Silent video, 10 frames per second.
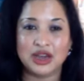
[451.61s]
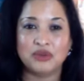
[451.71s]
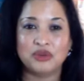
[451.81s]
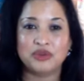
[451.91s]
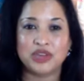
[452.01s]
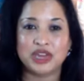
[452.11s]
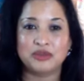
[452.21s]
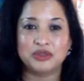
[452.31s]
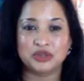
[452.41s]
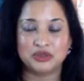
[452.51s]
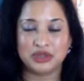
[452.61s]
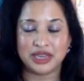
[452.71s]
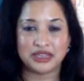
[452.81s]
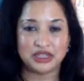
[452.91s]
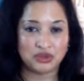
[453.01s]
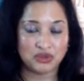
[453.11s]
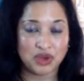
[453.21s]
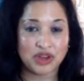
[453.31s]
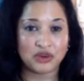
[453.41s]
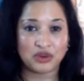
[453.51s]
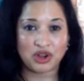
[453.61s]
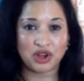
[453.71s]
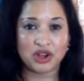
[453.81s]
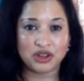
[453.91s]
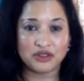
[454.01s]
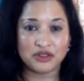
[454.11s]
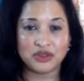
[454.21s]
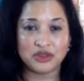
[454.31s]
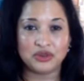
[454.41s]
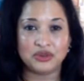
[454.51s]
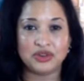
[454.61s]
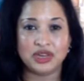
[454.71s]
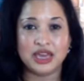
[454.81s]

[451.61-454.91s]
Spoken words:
will be able to relate to one or all of you